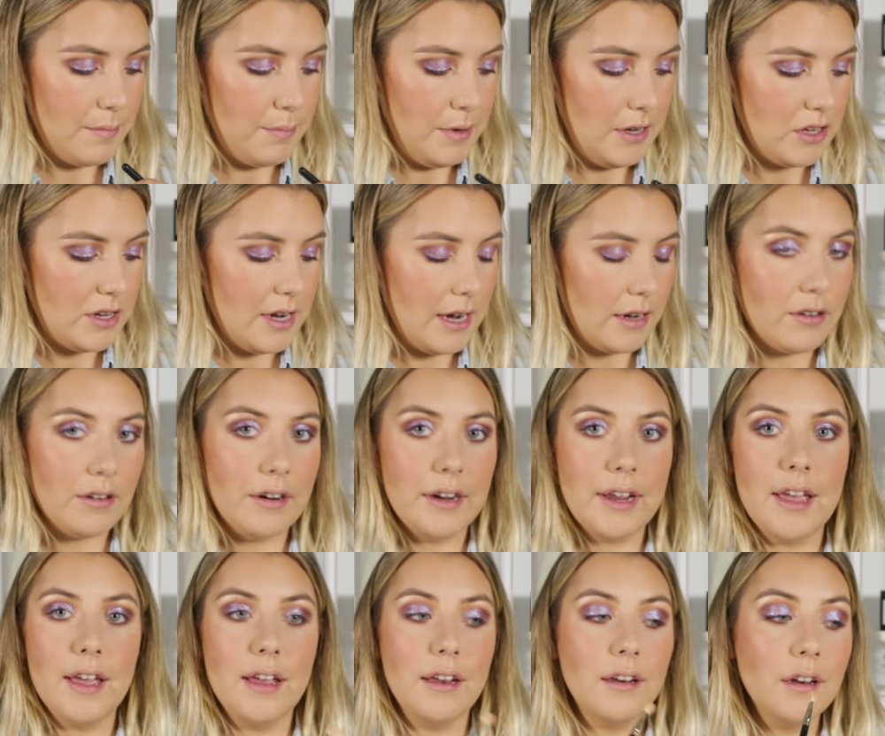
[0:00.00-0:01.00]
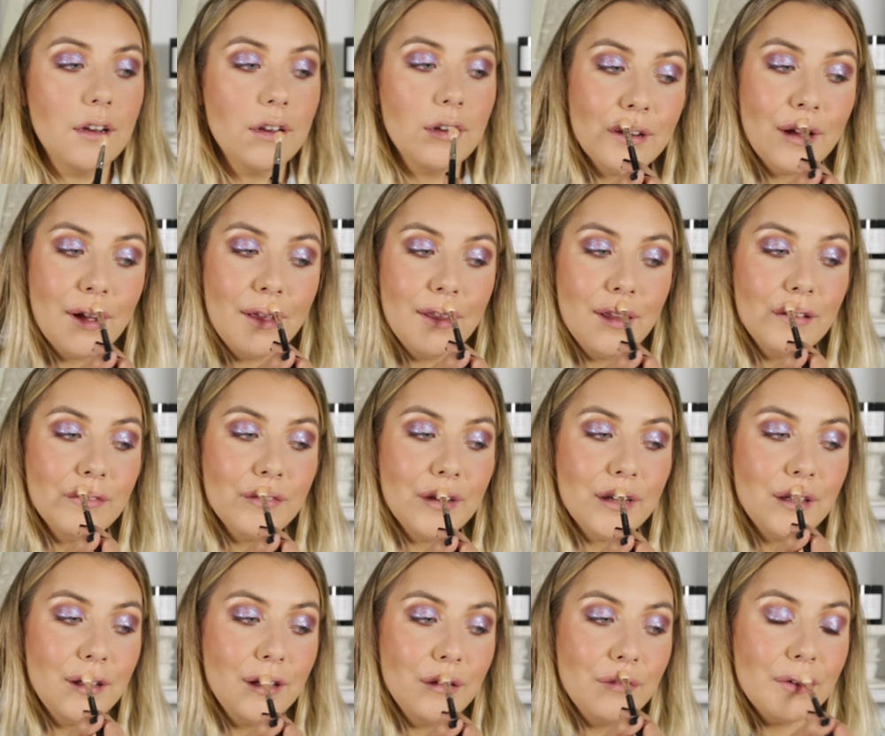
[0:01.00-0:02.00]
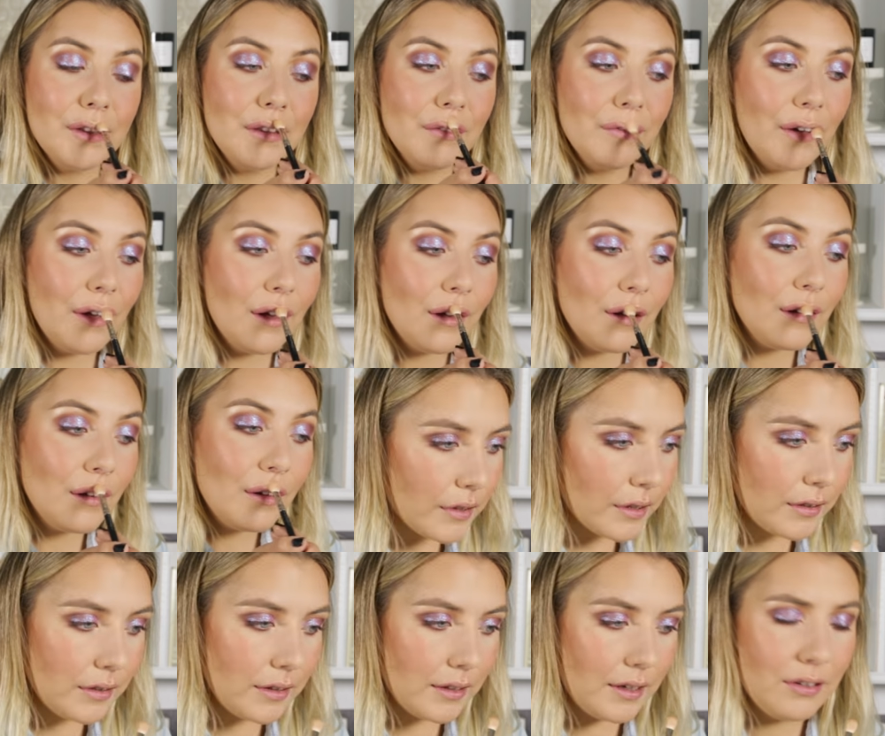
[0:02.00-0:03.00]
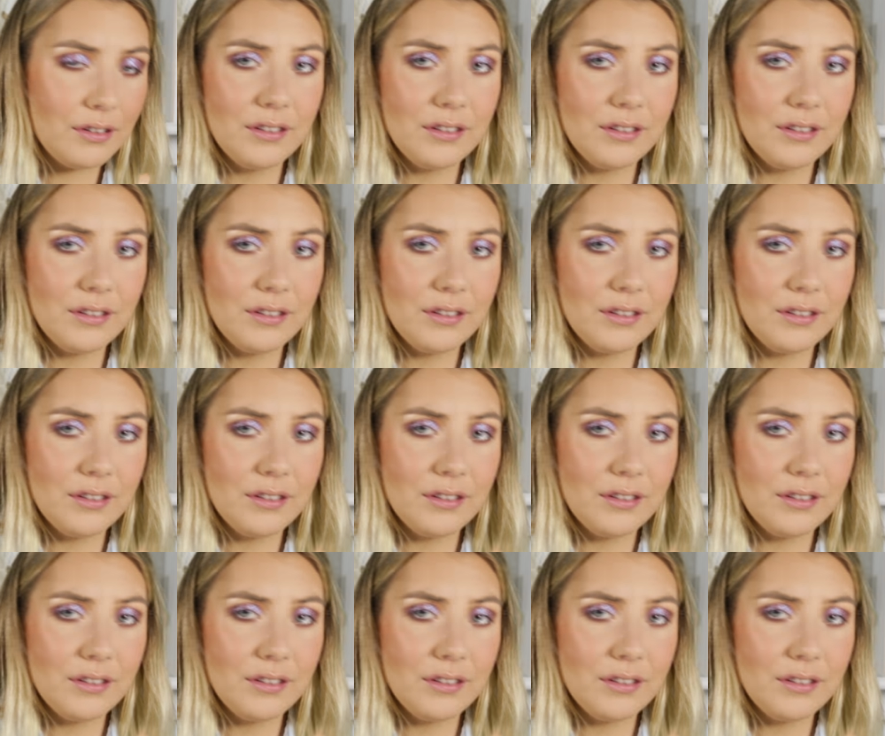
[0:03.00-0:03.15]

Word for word: to Beach Nectar again to highlight my Cupid's bow. It's a little